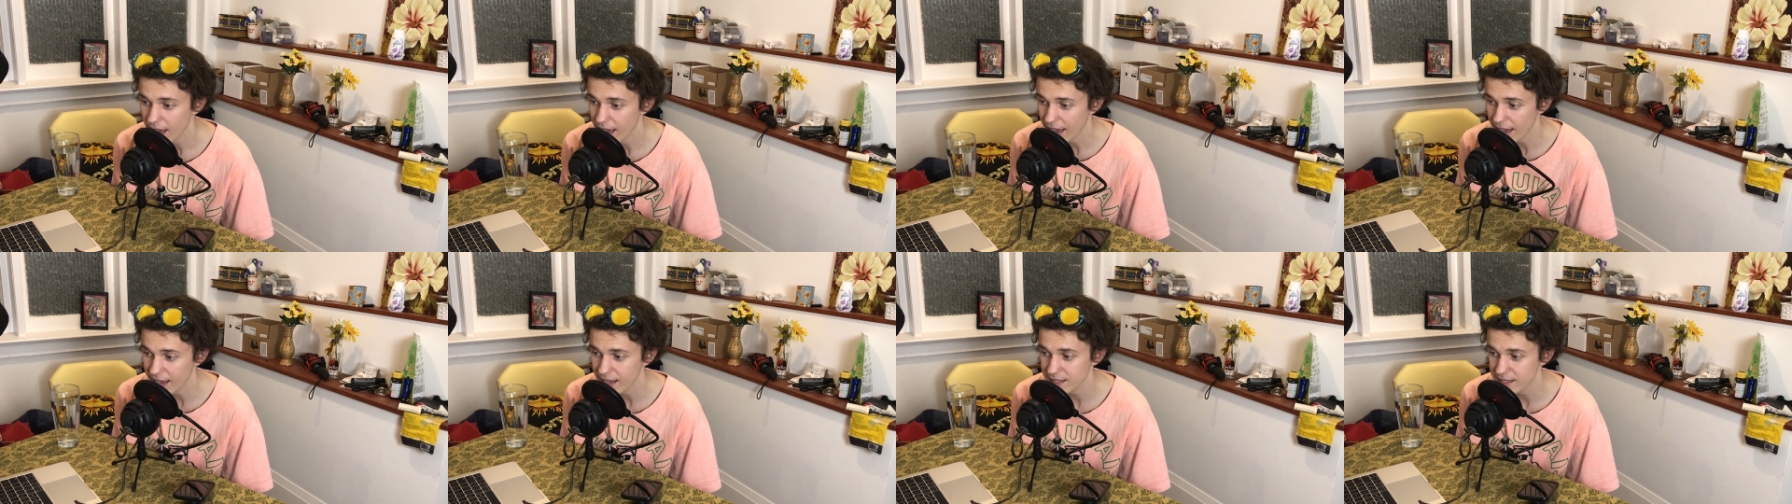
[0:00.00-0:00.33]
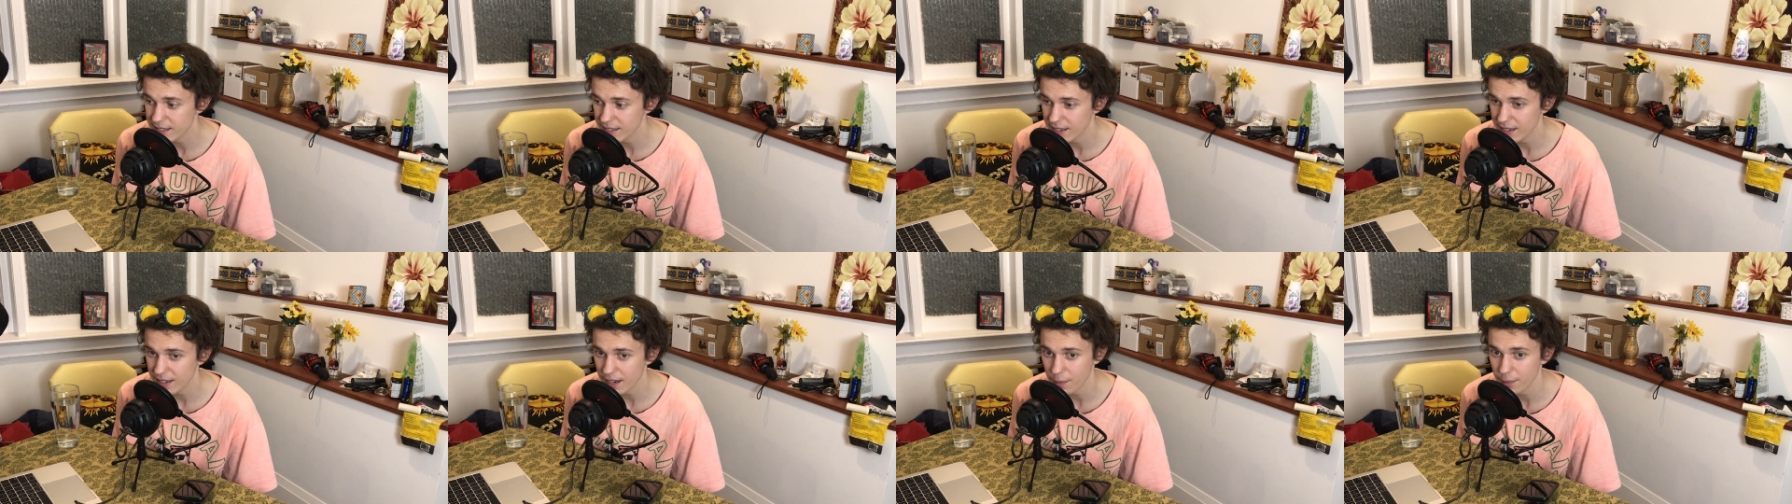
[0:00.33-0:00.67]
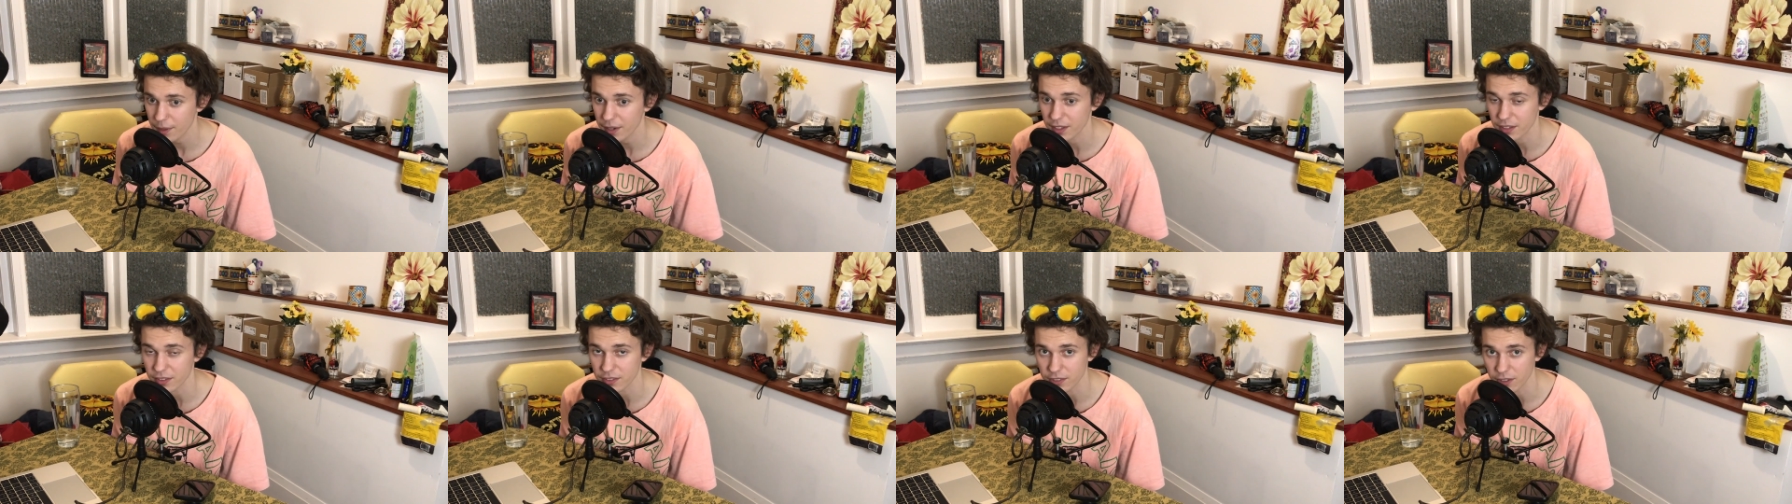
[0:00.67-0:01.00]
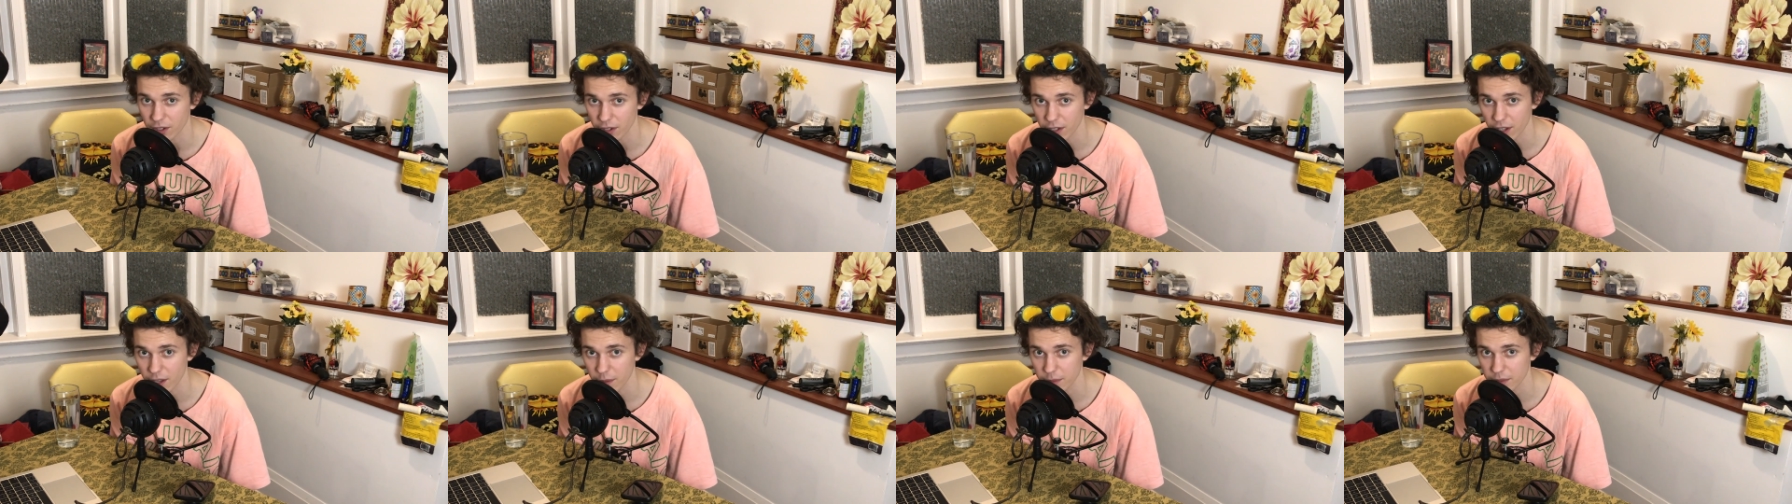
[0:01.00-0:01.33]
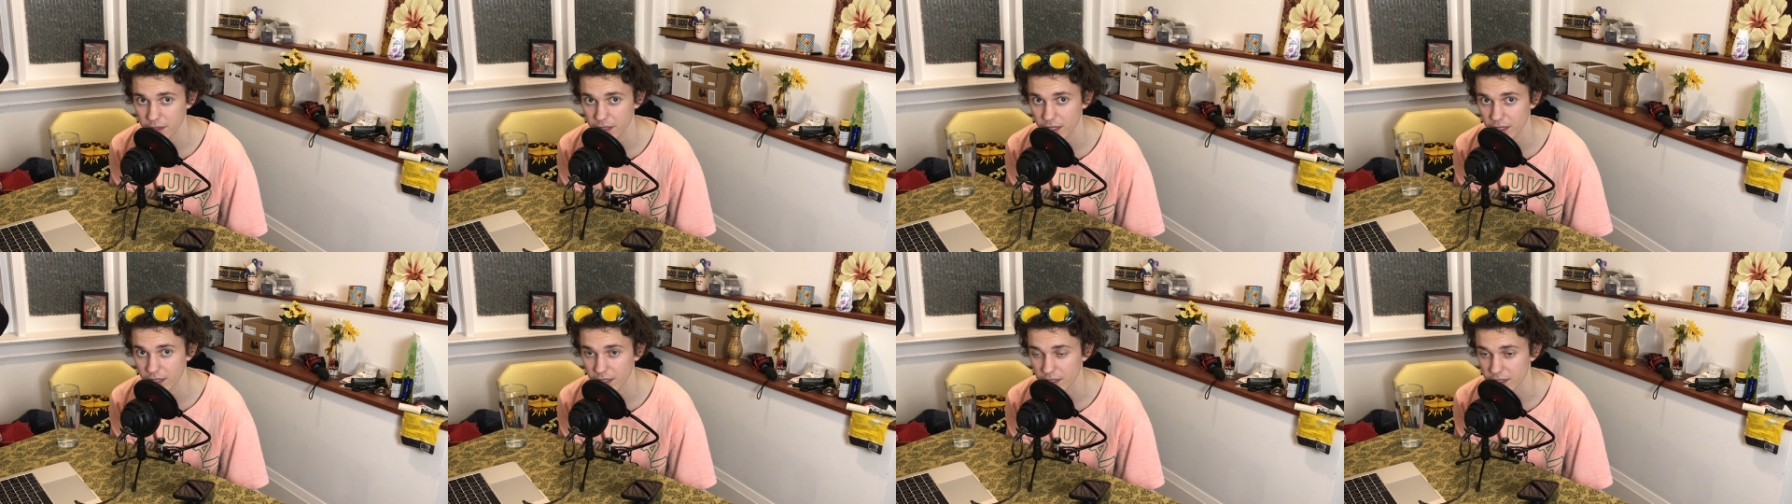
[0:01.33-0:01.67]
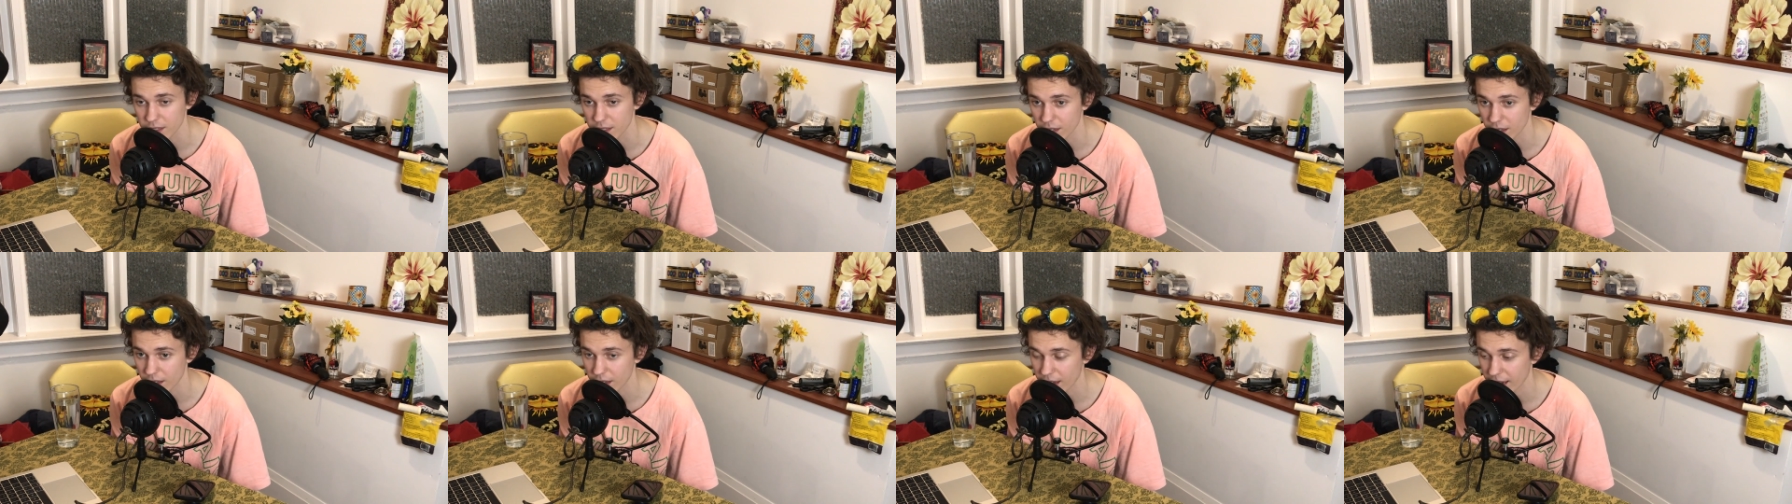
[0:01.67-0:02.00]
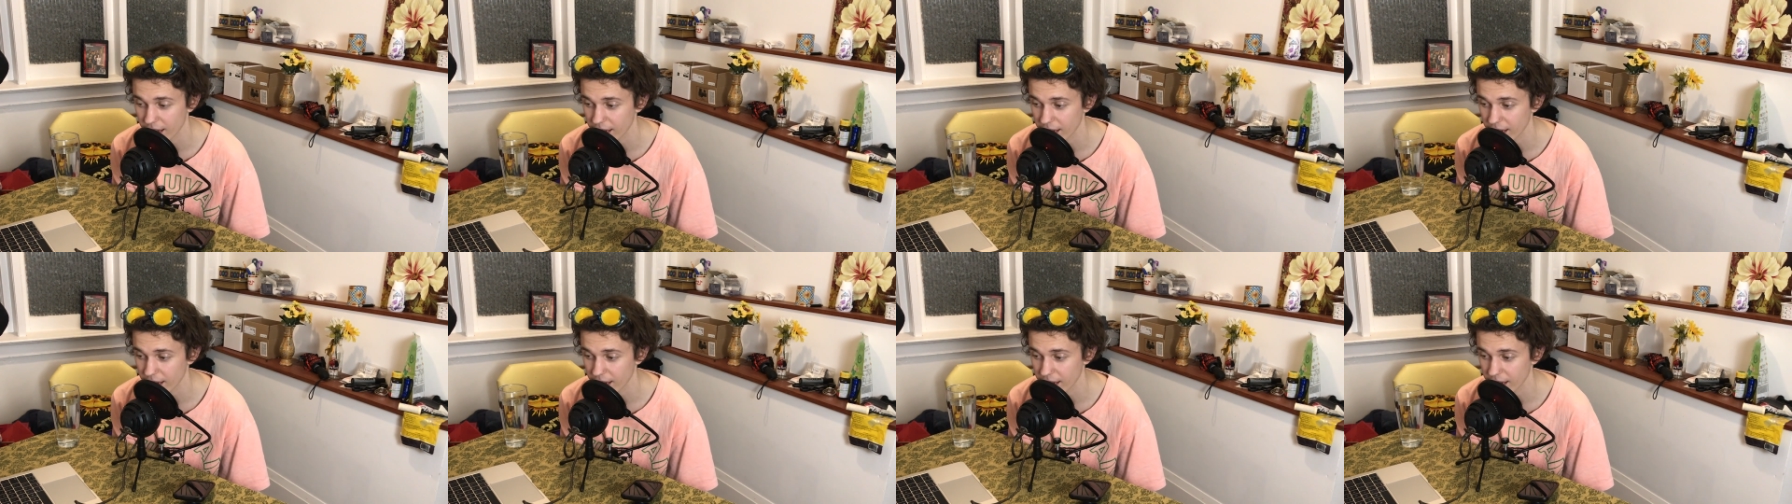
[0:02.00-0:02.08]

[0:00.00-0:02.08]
eighteen, I'm an adult. I'm a legal adult.